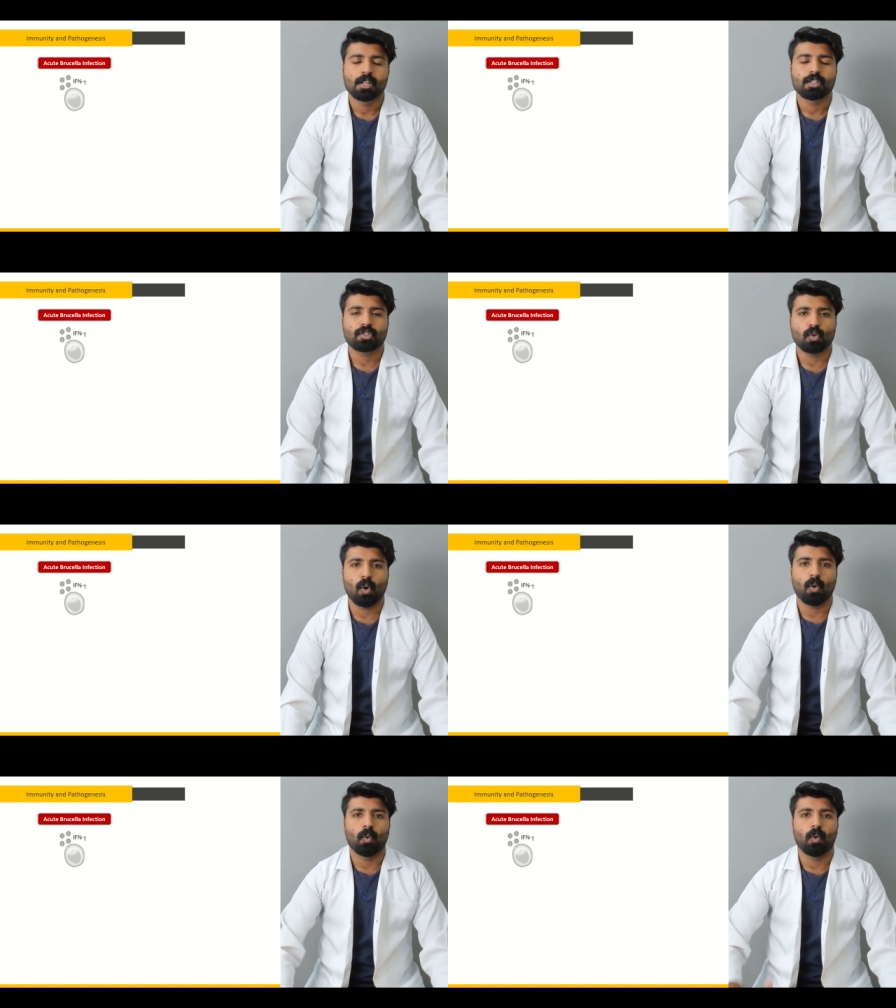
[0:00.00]

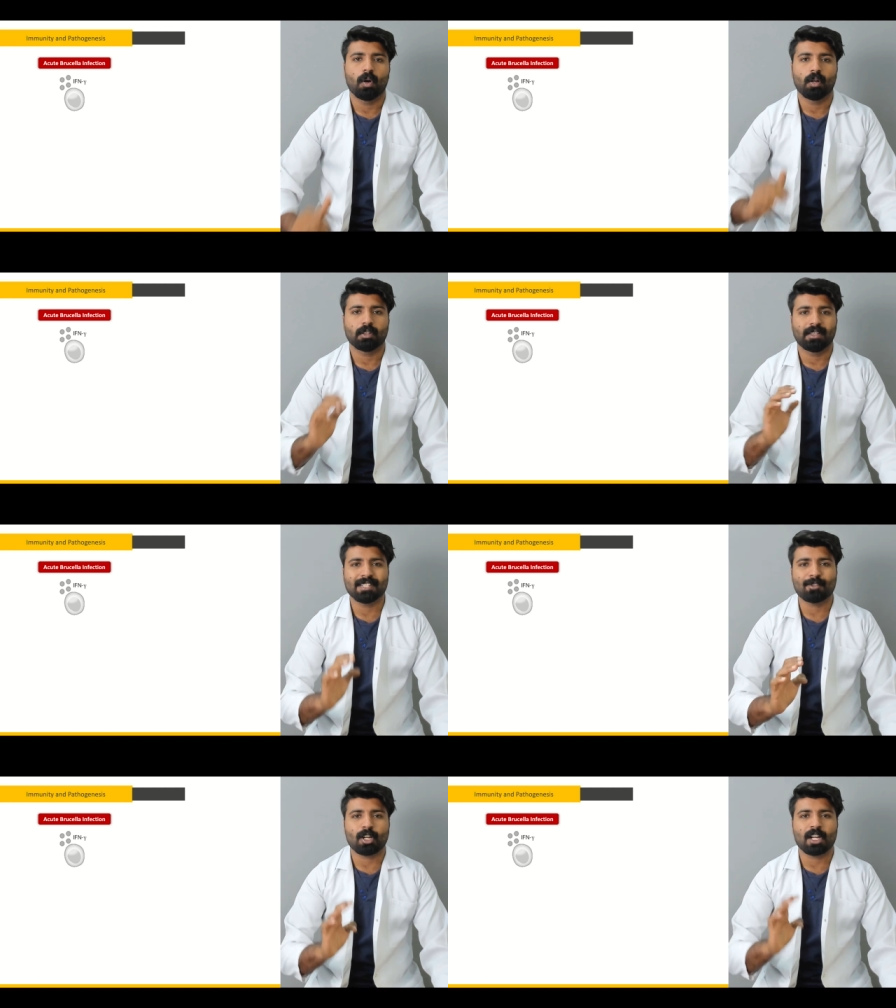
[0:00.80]
So
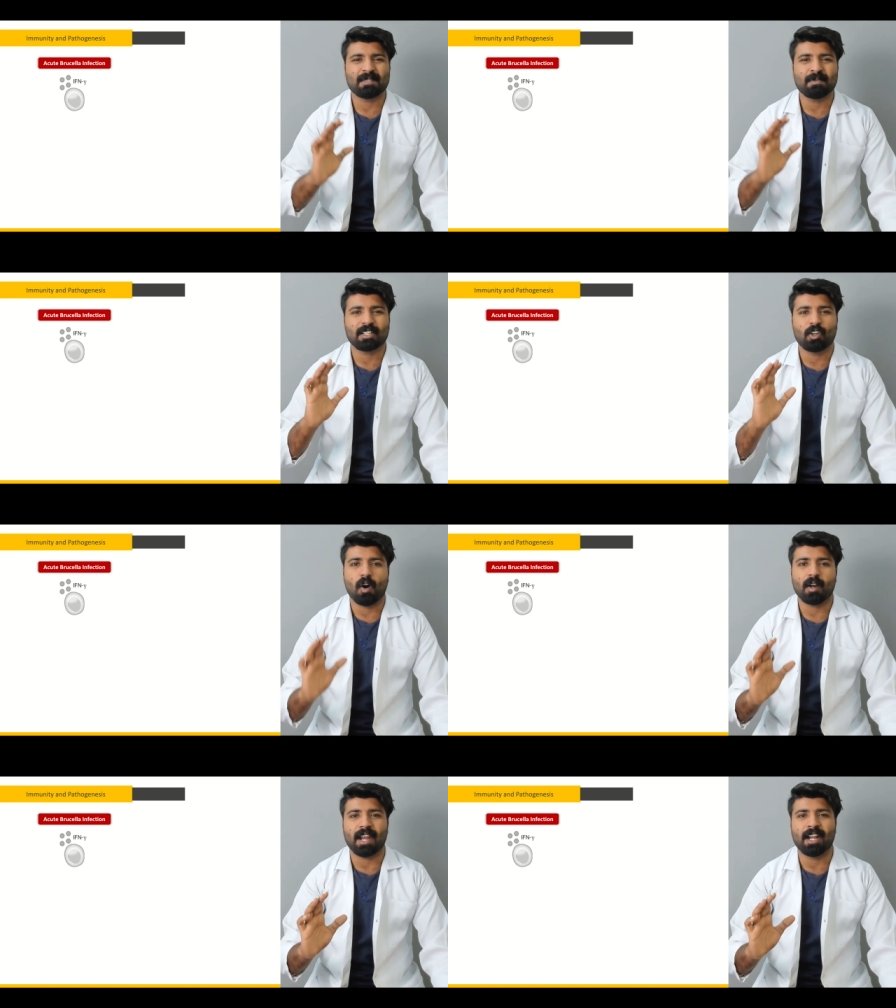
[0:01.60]
this organism has
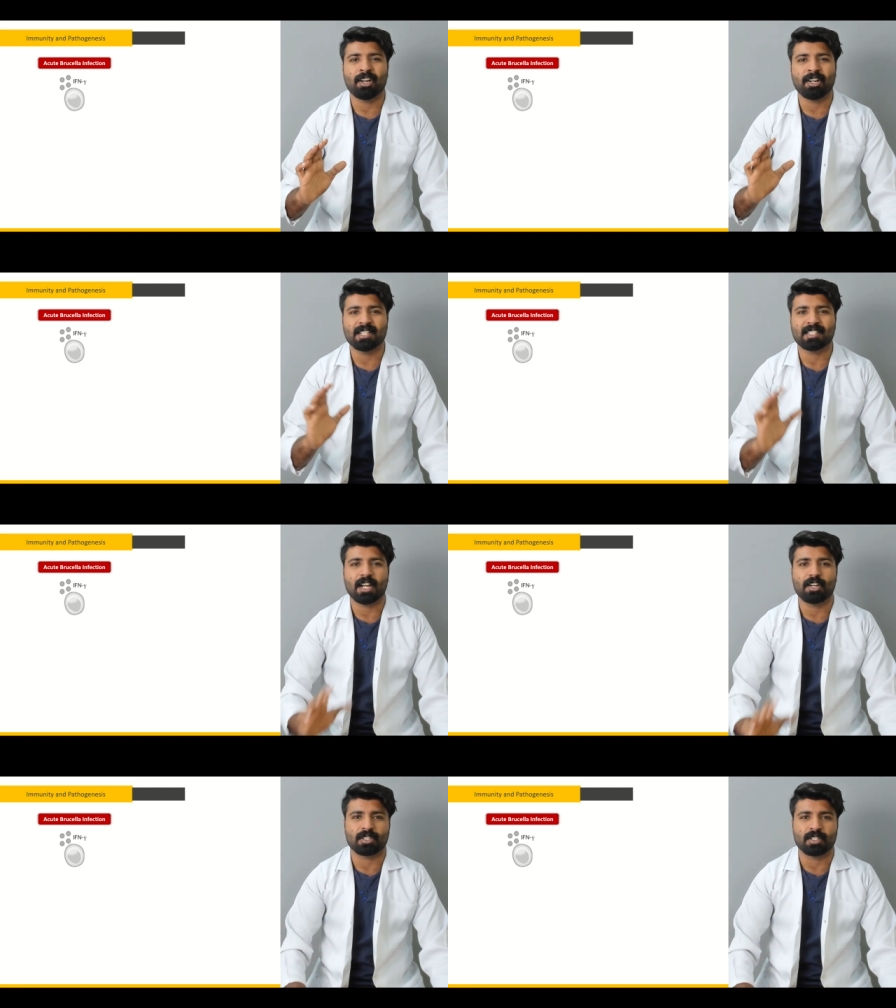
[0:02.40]
got entry
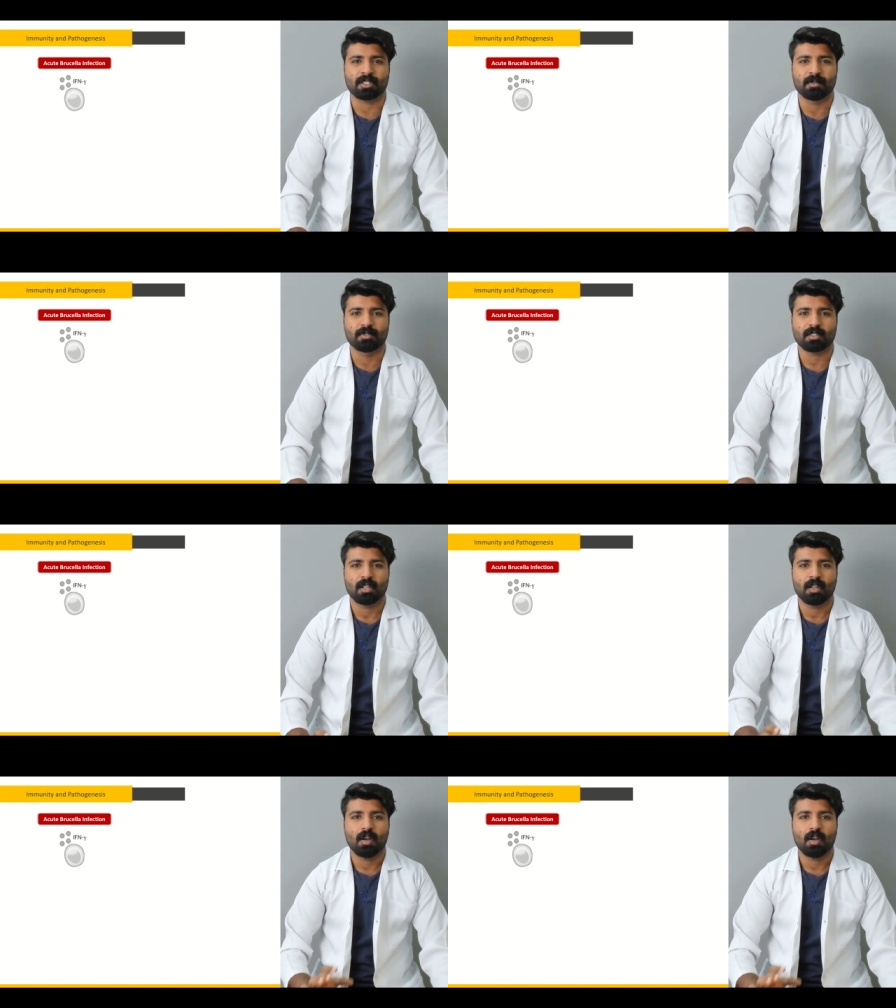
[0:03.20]
inside your systems.